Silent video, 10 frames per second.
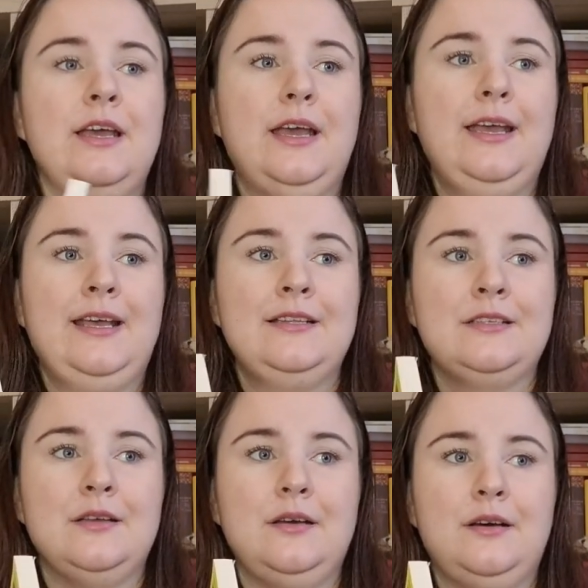
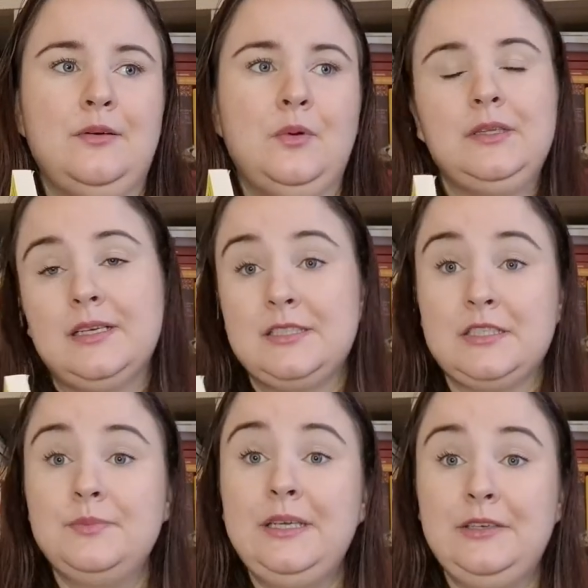and uh, what does
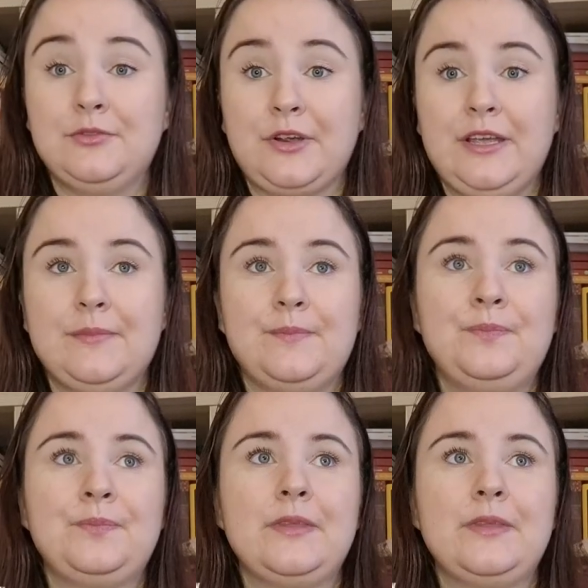this mean for him?